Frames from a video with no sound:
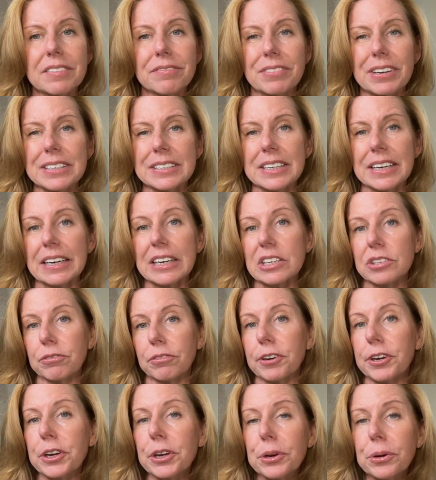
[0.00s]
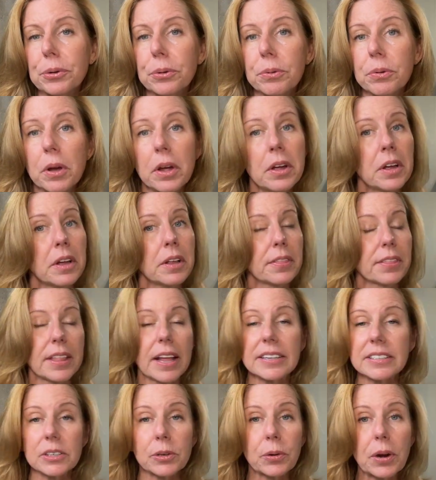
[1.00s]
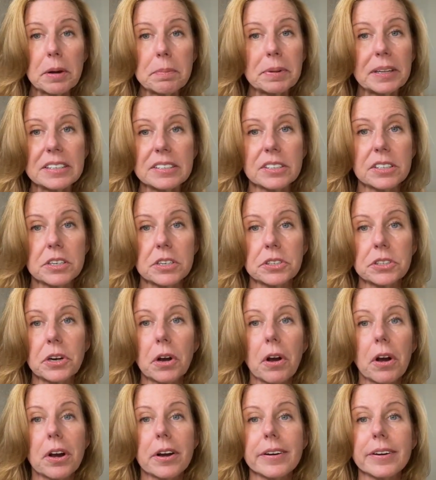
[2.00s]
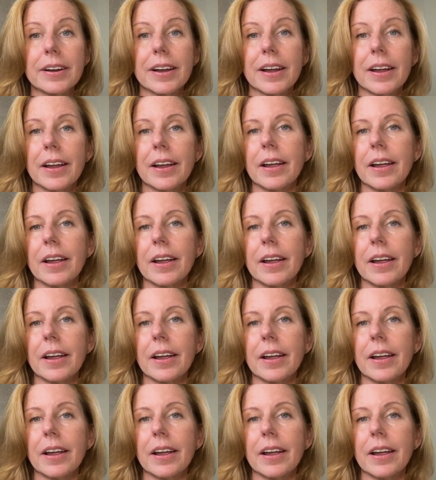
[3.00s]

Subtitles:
investing is for you, that's a great place to start.